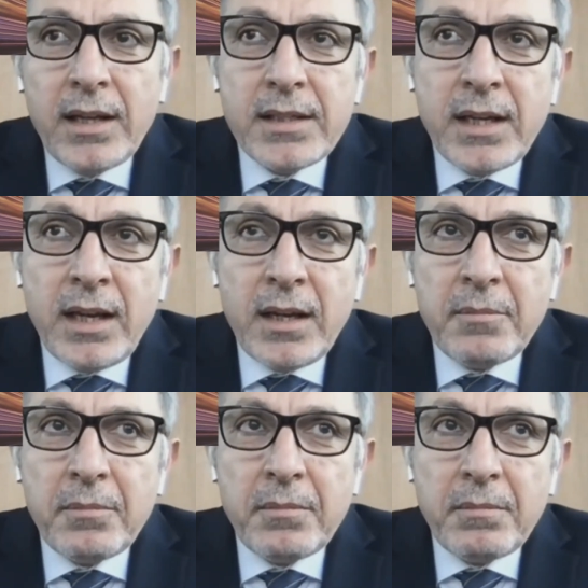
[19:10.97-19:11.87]
And
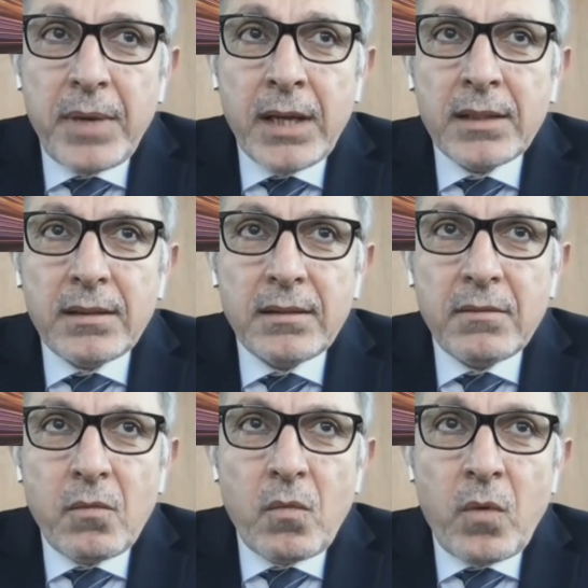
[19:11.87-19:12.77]
but
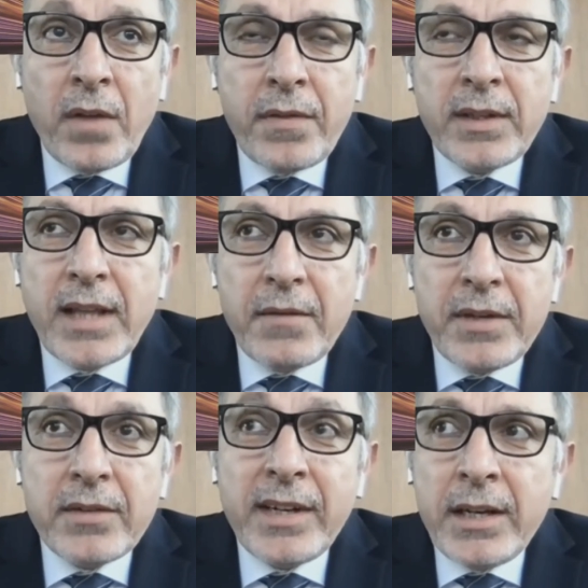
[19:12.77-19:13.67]
one thing
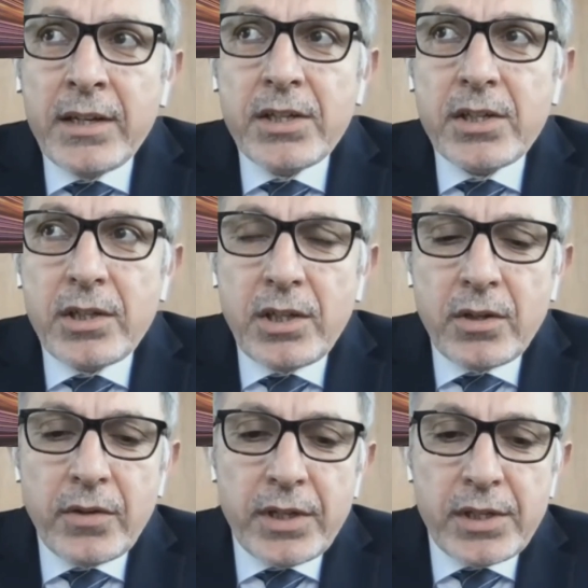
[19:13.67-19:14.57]
that we really need to
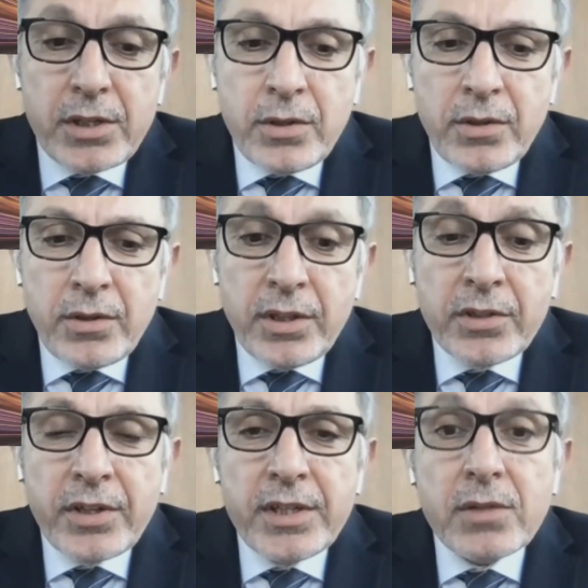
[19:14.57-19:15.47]
do is to
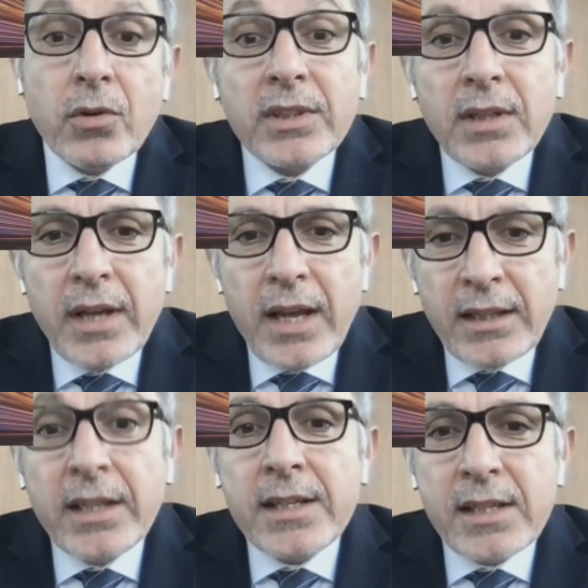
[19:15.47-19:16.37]
increase or
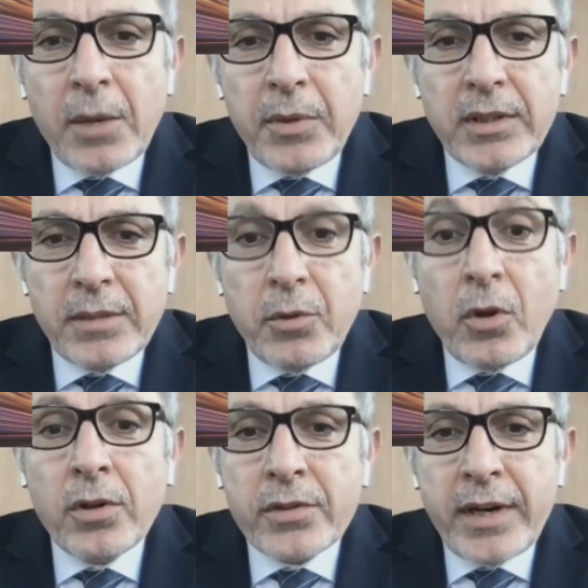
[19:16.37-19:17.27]
at least double the
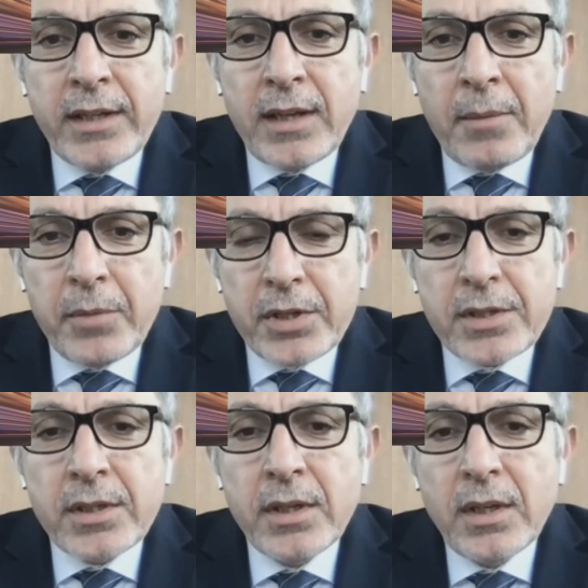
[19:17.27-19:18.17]
block train
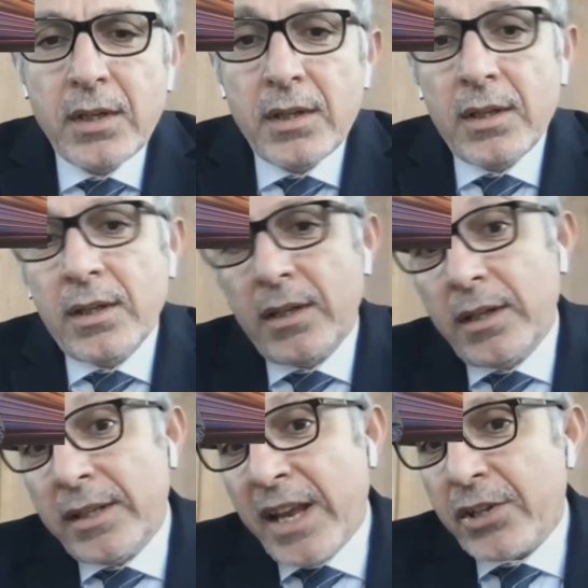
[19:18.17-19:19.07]
numbers
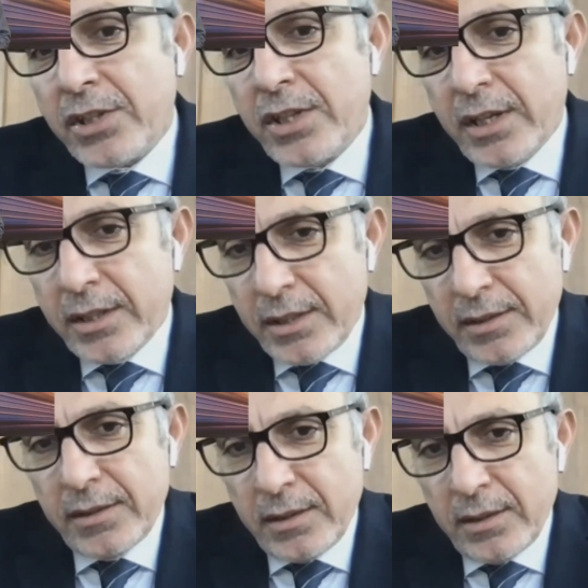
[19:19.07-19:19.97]
next year
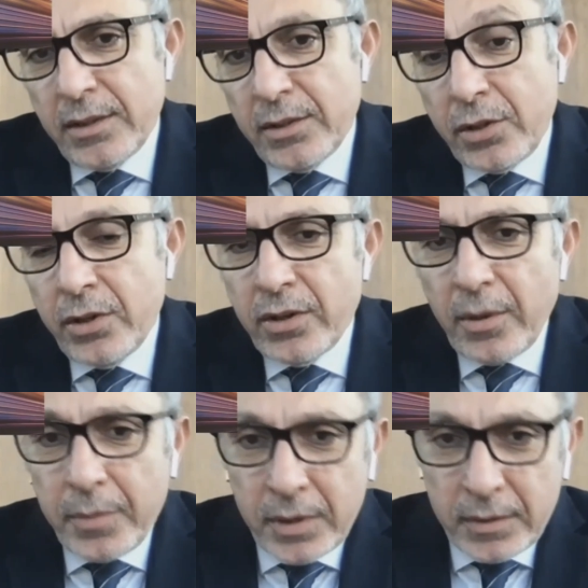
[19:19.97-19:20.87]
to
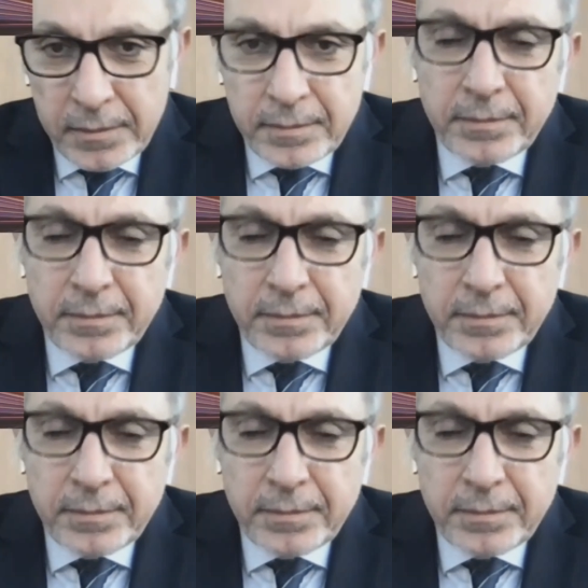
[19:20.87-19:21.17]
Europe.